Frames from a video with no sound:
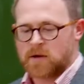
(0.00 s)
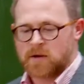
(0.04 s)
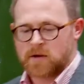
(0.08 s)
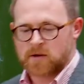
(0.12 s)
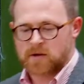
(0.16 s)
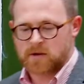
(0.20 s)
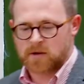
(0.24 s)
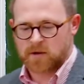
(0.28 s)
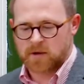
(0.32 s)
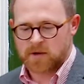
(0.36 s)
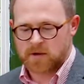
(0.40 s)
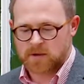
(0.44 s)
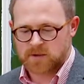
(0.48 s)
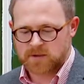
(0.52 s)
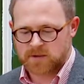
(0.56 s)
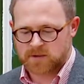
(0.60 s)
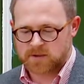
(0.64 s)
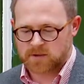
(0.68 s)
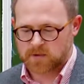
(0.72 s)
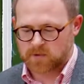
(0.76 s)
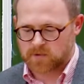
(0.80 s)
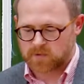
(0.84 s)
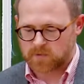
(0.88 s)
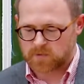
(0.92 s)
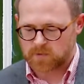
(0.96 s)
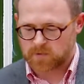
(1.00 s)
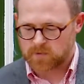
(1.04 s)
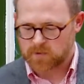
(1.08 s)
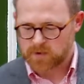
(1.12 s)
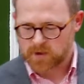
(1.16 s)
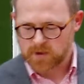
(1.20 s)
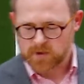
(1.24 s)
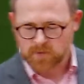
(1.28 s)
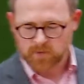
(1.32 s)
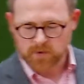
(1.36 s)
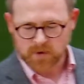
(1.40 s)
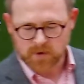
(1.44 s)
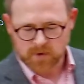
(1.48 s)
Good. So what
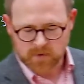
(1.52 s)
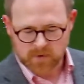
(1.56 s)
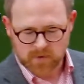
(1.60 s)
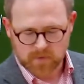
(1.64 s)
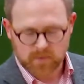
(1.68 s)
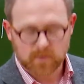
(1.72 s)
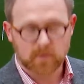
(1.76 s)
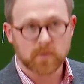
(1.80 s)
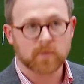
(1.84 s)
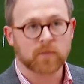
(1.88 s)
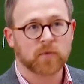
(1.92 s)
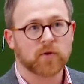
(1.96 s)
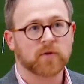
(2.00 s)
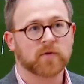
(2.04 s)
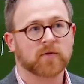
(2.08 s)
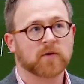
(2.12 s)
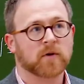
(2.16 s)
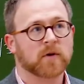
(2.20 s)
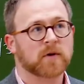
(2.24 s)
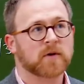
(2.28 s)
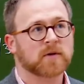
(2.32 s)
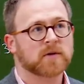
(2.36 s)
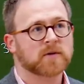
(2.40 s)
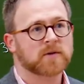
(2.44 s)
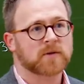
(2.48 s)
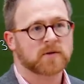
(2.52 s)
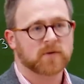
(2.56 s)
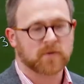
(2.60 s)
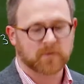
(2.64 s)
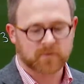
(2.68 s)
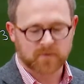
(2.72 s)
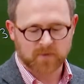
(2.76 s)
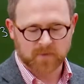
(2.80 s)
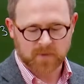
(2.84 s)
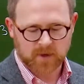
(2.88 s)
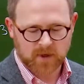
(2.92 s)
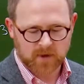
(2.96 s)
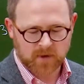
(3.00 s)
I want to move on to
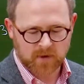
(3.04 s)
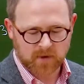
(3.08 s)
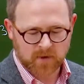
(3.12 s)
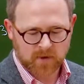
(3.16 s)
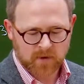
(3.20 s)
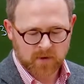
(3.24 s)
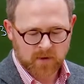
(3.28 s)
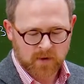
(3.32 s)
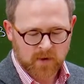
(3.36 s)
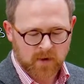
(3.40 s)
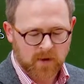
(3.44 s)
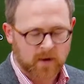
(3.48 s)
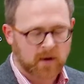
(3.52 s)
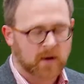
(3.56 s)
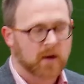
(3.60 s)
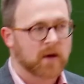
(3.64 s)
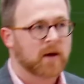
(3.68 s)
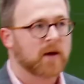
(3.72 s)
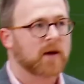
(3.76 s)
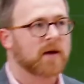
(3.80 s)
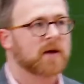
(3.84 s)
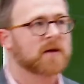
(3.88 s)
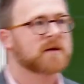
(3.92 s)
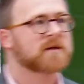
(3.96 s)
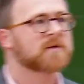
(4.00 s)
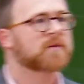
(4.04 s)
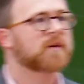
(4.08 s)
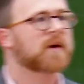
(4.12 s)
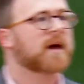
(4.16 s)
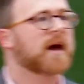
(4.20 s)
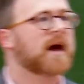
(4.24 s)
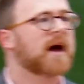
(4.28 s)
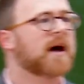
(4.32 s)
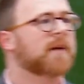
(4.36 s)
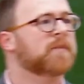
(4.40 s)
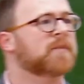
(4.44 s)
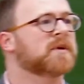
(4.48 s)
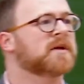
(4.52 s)
from here is what
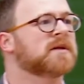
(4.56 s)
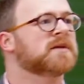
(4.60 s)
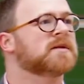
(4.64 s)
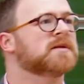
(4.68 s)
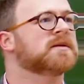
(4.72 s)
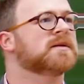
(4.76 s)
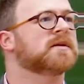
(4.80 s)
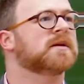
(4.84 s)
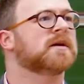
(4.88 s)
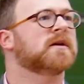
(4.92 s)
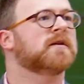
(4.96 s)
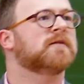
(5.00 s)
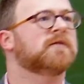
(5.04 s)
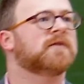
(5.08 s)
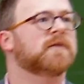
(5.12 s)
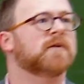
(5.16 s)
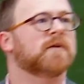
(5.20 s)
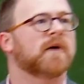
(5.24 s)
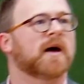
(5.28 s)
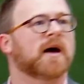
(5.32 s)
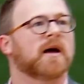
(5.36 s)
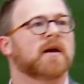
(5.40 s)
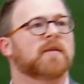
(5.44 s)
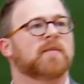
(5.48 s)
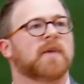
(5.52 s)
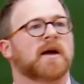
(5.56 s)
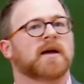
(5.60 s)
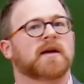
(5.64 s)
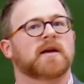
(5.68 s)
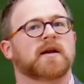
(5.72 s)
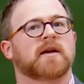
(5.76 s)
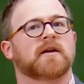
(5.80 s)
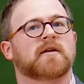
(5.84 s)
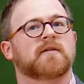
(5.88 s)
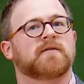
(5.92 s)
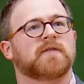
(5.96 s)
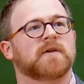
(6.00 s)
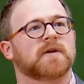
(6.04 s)
happens if you add a
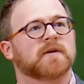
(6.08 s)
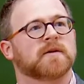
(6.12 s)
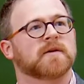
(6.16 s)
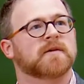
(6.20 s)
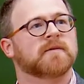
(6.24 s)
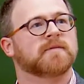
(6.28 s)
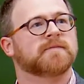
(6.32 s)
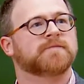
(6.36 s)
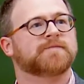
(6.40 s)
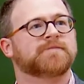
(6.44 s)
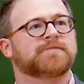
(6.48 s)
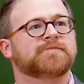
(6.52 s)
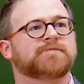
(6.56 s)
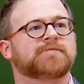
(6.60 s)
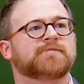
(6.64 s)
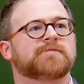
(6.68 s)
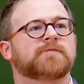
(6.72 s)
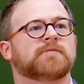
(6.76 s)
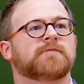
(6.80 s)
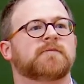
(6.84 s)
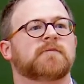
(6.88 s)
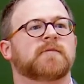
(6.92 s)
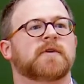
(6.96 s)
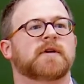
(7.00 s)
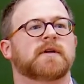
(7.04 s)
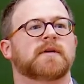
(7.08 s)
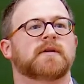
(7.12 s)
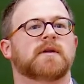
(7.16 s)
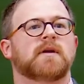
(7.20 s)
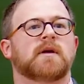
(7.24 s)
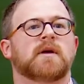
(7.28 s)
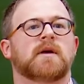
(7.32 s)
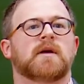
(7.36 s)
magnetic field. Right.